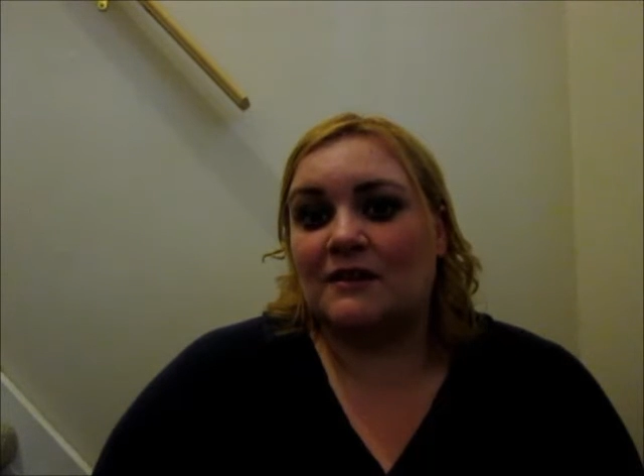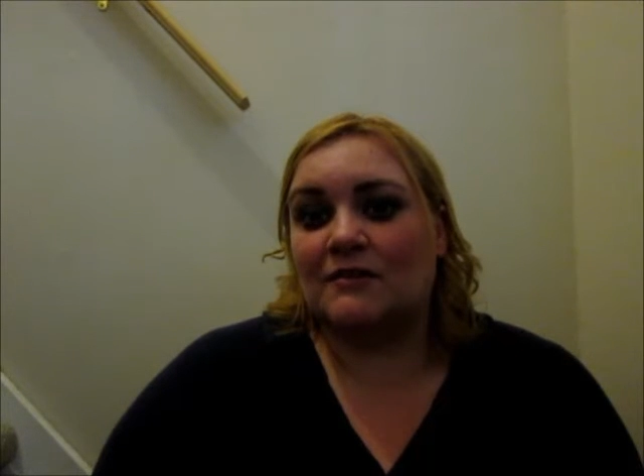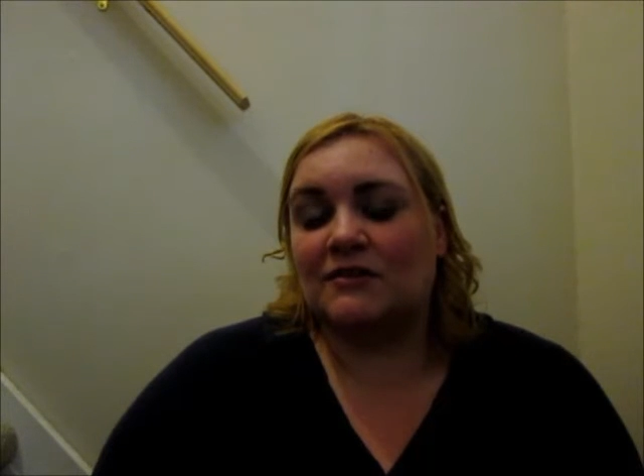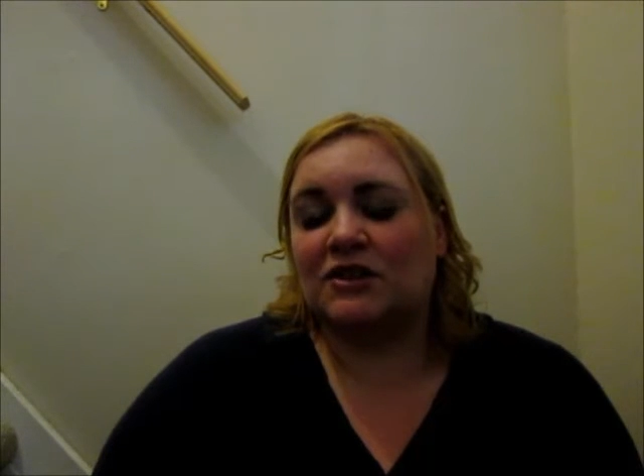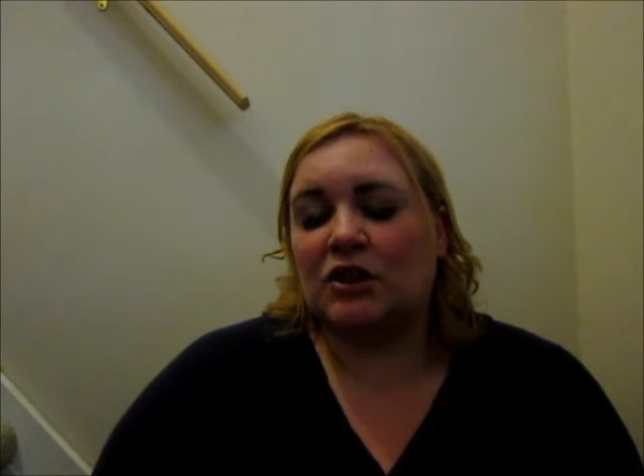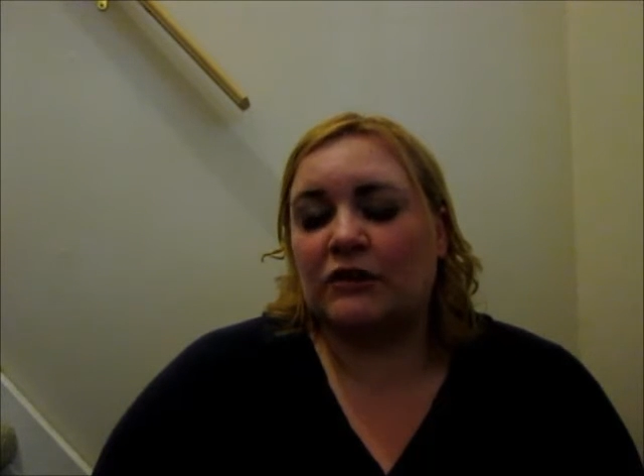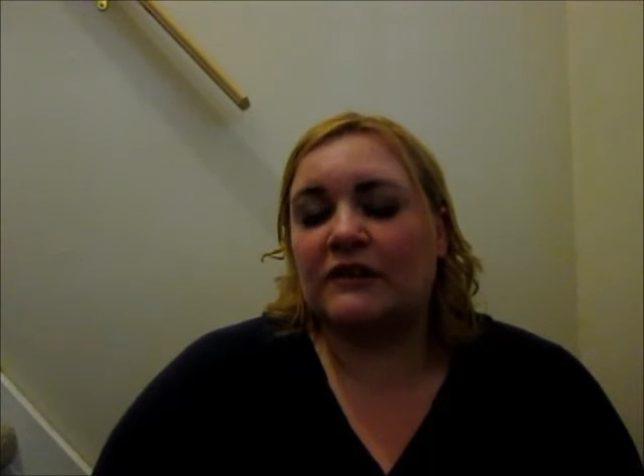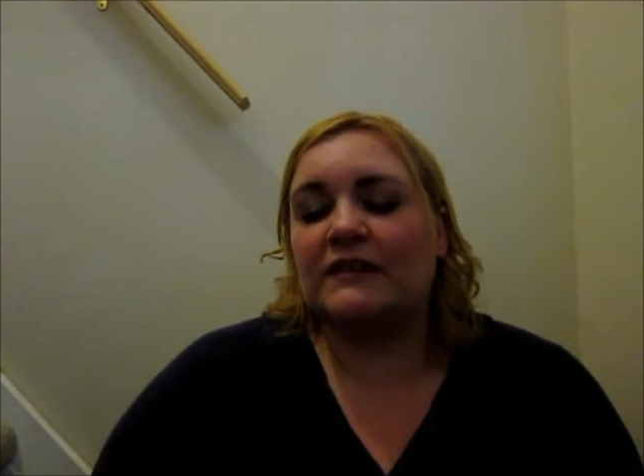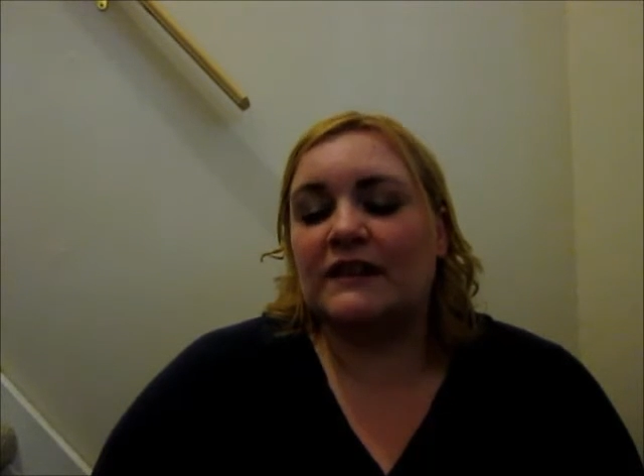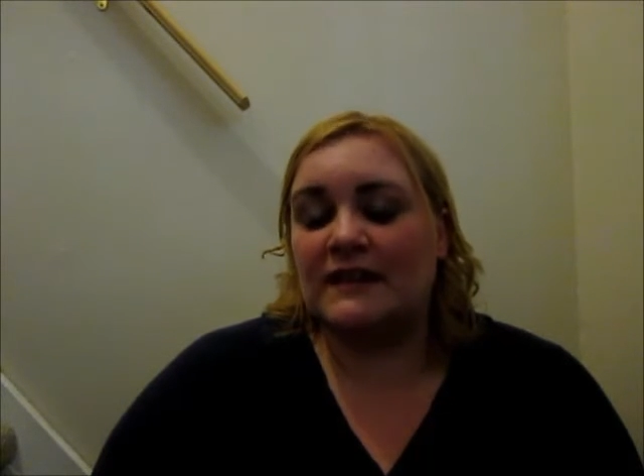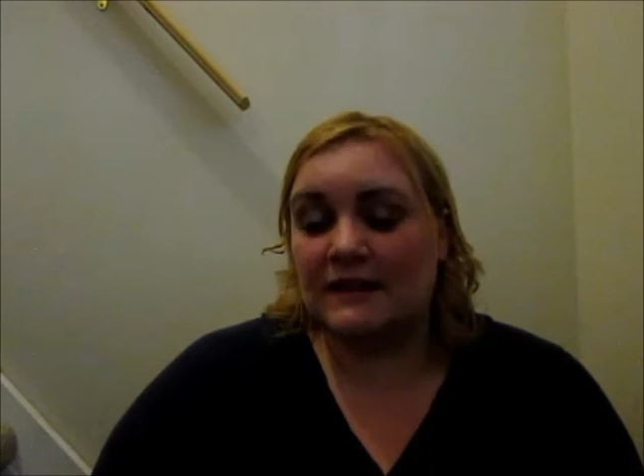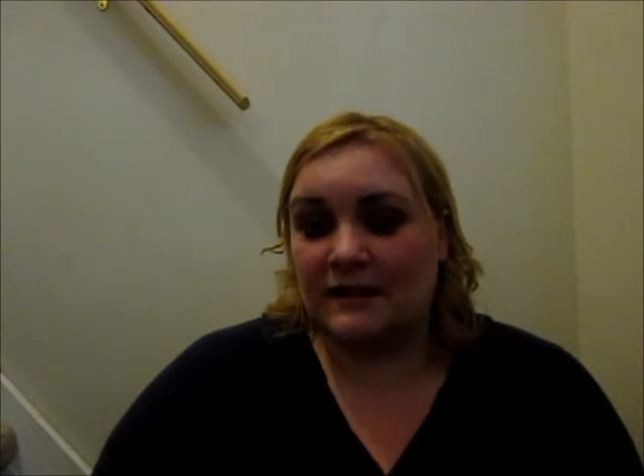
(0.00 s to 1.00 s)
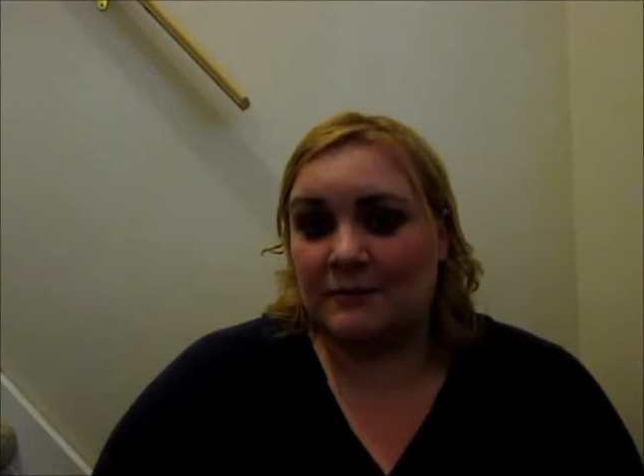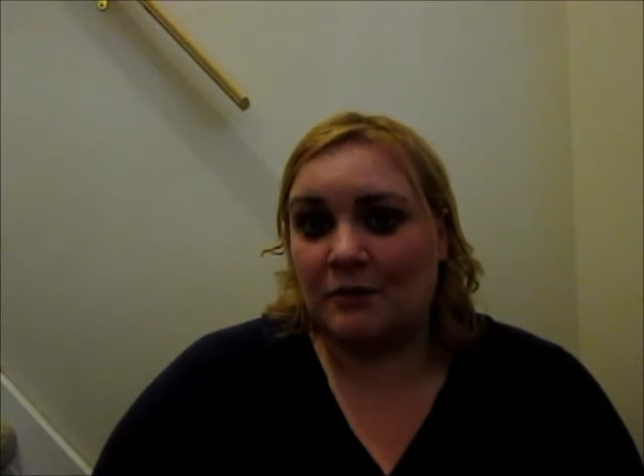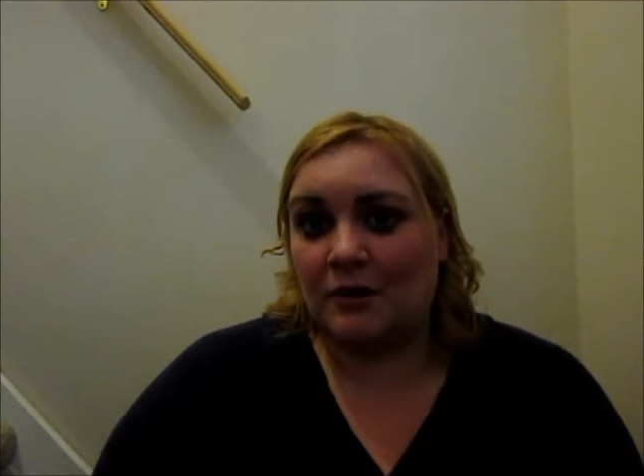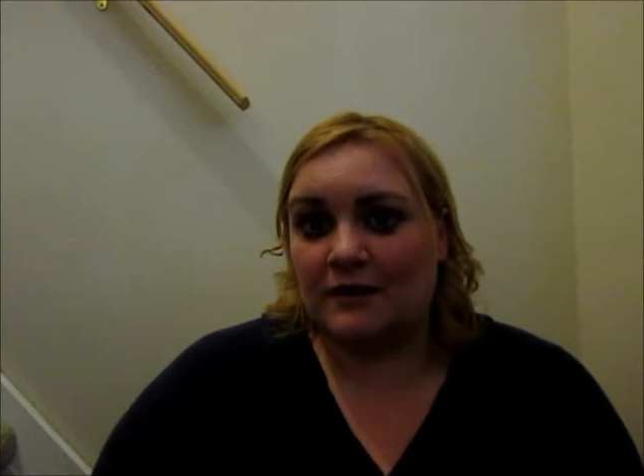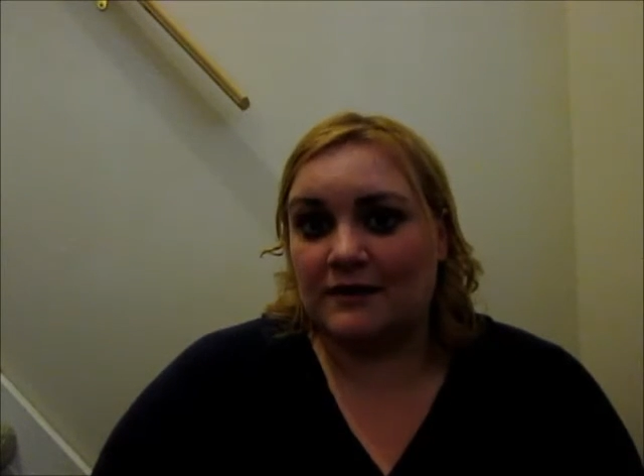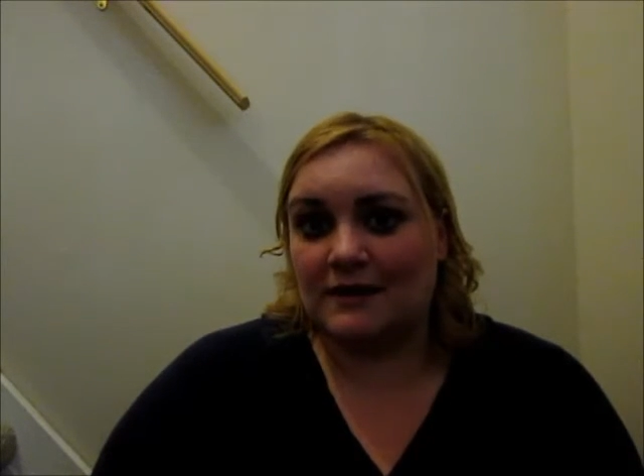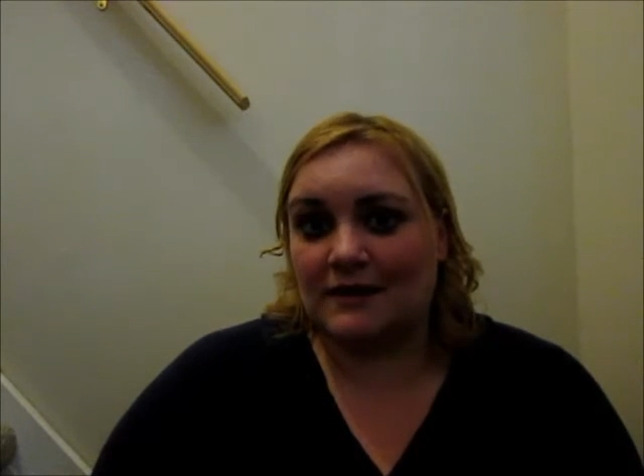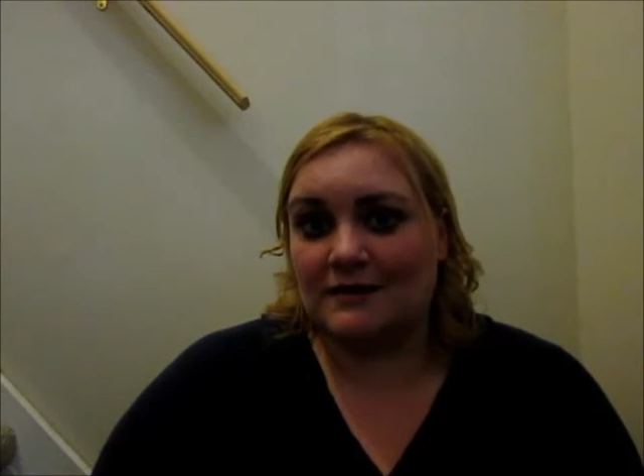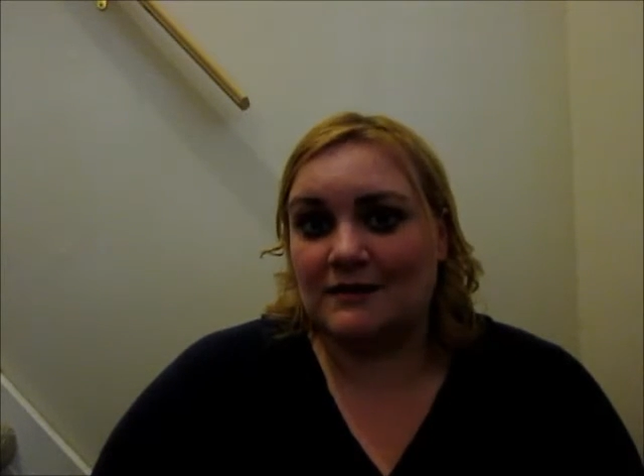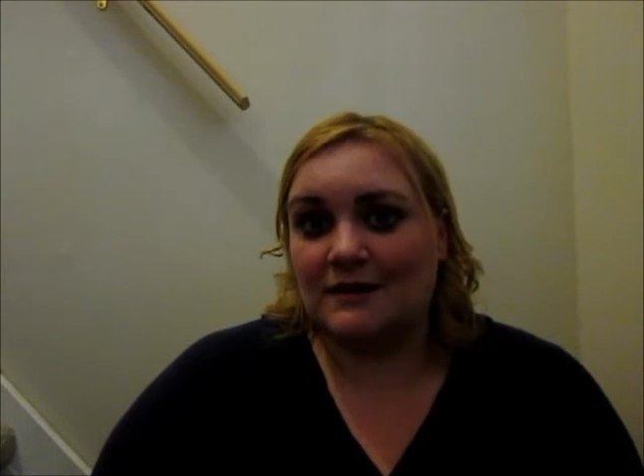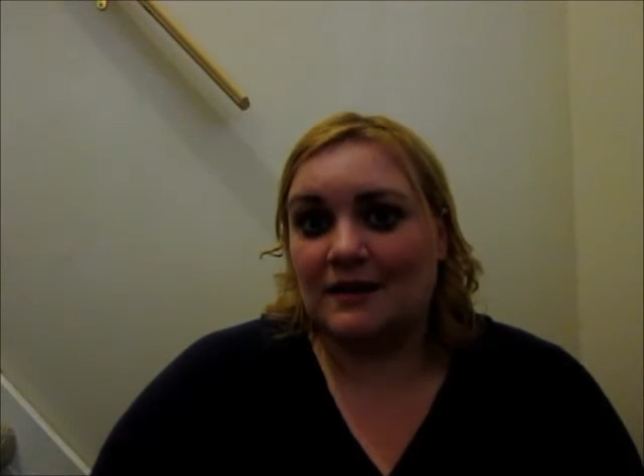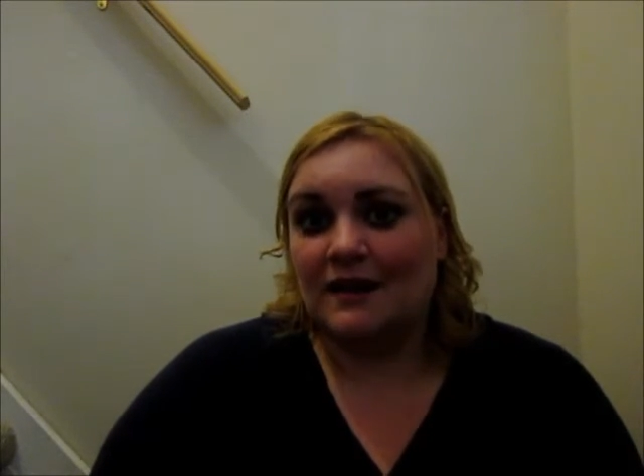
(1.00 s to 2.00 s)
started the healing process.